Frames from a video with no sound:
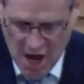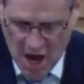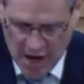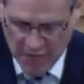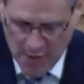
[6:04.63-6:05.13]

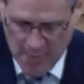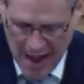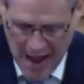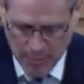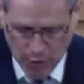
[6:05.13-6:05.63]
of the
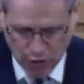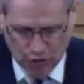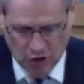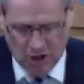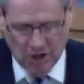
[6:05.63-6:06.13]
Bible
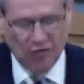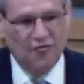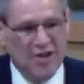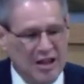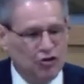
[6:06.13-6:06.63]
should
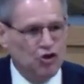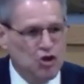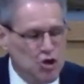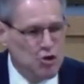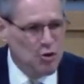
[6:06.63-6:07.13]
convince
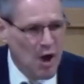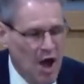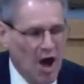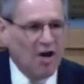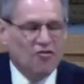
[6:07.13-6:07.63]
you
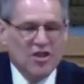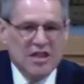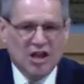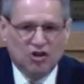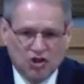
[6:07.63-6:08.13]
of the
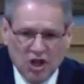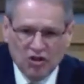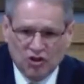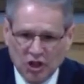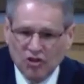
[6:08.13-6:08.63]

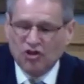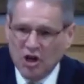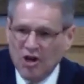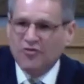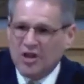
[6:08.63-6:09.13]
existence
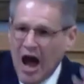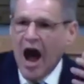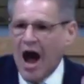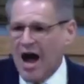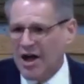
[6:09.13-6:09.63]
of
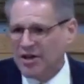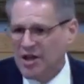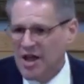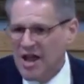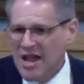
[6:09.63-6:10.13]
God.
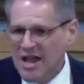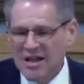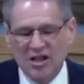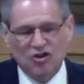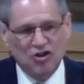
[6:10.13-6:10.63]
It
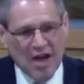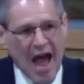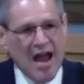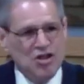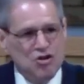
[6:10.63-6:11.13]
is that
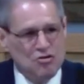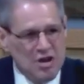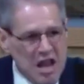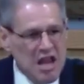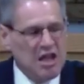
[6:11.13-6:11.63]

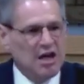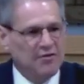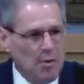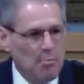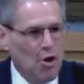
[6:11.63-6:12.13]
unique of a
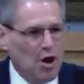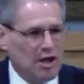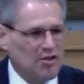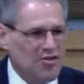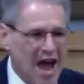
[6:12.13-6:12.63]
book,
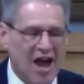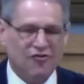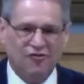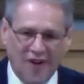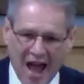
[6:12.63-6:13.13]
that
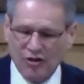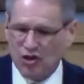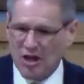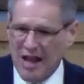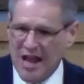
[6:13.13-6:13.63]

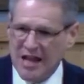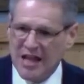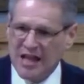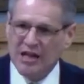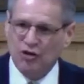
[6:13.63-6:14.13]
fascinating
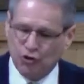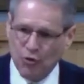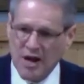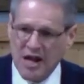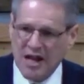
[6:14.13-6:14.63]
in its
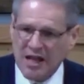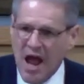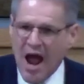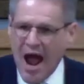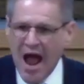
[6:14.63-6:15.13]
reading,
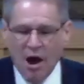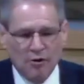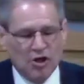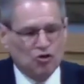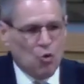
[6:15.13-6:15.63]
how it
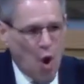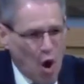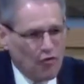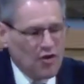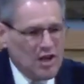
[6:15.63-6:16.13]
is
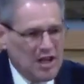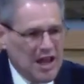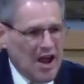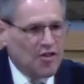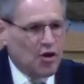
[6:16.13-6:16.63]
woven
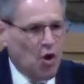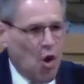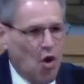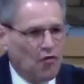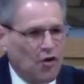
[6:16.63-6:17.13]
together
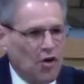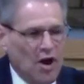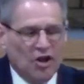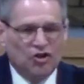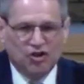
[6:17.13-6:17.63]
over
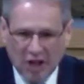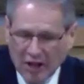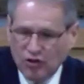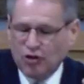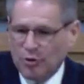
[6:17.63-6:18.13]

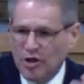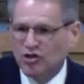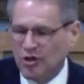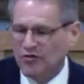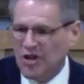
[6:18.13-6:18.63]
centuries
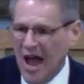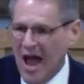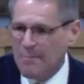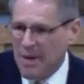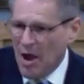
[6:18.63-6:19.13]
of time
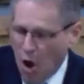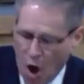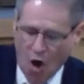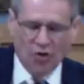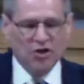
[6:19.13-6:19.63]
by all
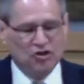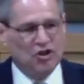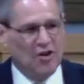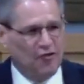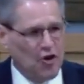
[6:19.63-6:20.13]
these
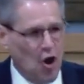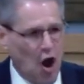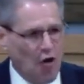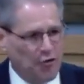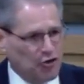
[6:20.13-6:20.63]
different
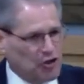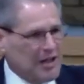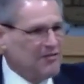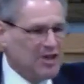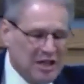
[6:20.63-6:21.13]
authors
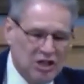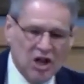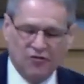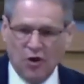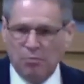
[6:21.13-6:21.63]
living in
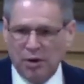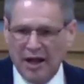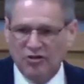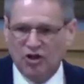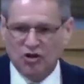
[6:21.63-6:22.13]
different
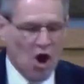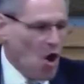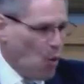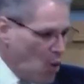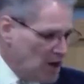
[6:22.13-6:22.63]
places.
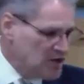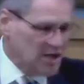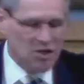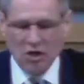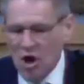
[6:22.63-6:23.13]
One
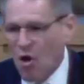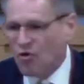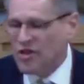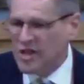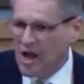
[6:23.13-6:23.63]
didn't know
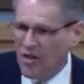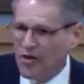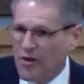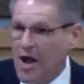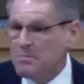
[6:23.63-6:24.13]
the other
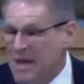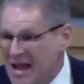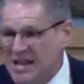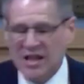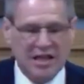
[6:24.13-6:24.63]
on many
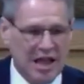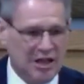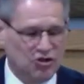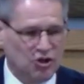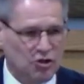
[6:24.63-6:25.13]

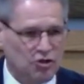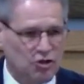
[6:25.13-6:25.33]
occasions